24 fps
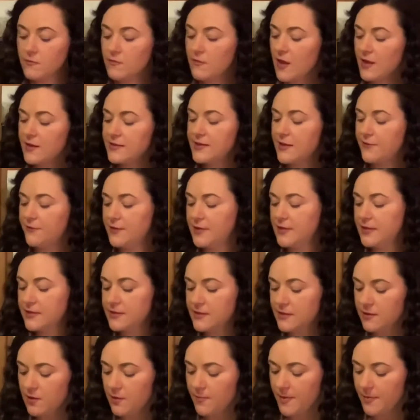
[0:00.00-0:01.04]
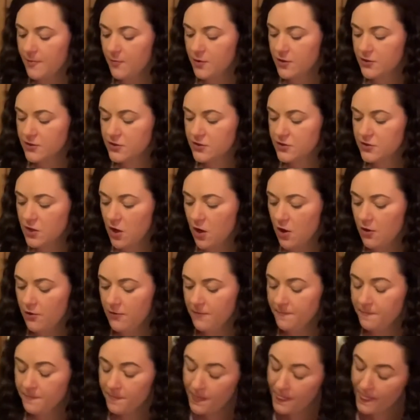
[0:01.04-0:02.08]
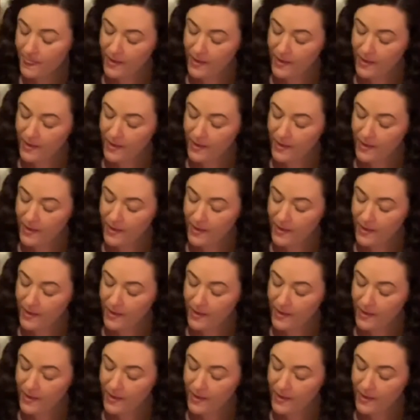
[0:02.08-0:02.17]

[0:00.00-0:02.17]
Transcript: Definitely needs a little bit more salt.